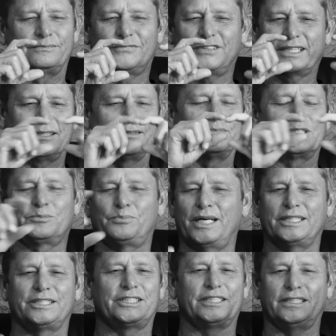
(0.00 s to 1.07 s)
fucking
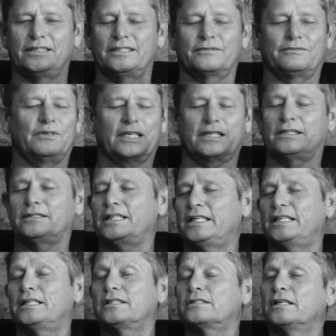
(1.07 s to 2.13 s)
spreadsheets, fucking
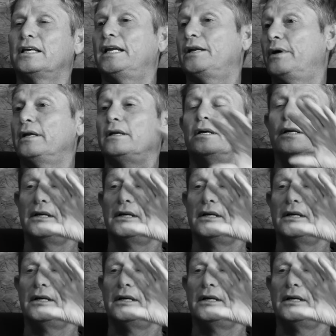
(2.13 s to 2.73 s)
idiots. Anyway,